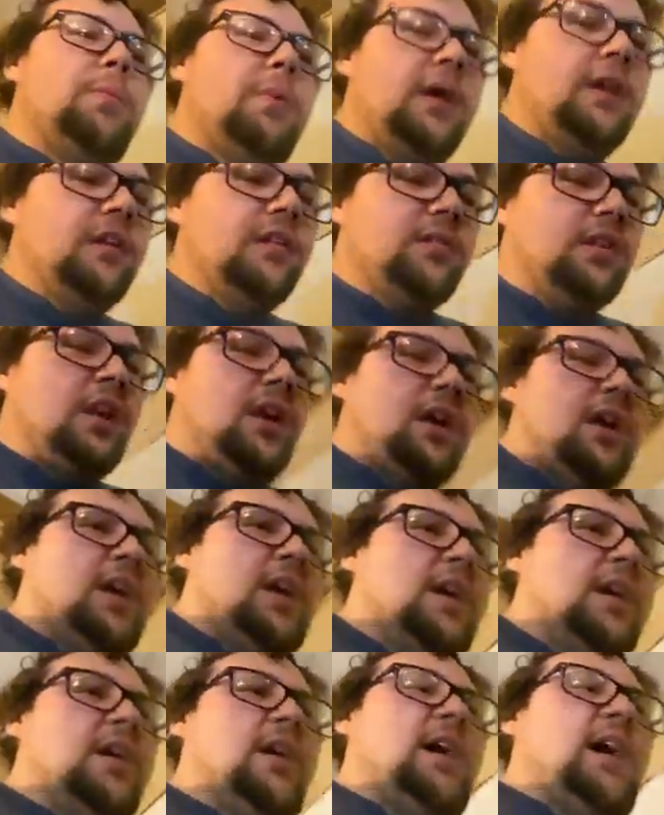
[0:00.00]
bettas.
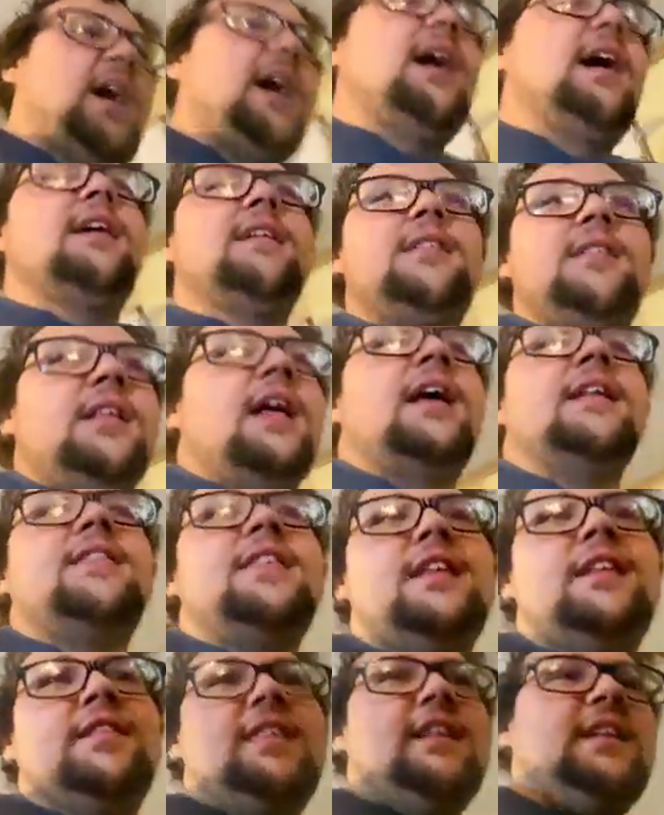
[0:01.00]
I, I, I
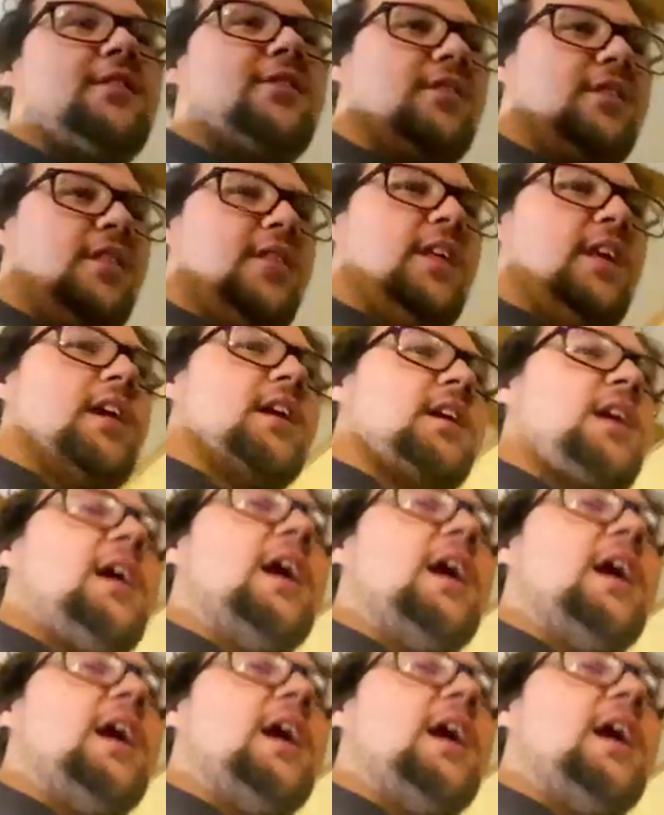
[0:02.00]
didn't think this was a thing.